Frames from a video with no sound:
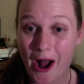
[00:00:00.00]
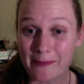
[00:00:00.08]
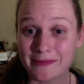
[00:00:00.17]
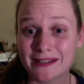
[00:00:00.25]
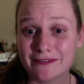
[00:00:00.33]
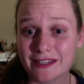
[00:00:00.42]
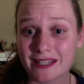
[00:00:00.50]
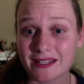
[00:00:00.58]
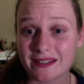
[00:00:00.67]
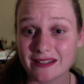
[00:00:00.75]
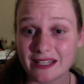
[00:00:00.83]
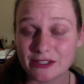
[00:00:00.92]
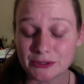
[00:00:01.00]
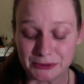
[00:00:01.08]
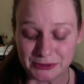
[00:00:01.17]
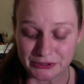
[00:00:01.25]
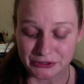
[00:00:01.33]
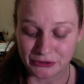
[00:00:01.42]
loving it. It
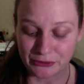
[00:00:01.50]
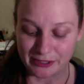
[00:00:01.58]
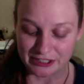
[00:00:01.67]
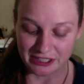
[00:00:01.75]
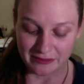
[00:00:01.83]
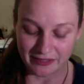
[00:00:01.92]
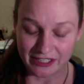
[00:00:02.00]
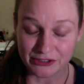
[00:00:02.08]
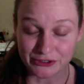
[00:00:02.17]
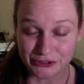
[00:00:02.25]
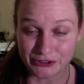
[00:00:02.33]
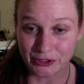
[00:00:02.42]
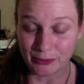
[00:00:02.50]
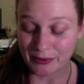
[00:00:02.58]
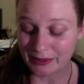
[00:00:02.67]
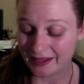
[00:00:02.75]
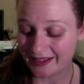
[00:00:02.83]
took so much in me to stop.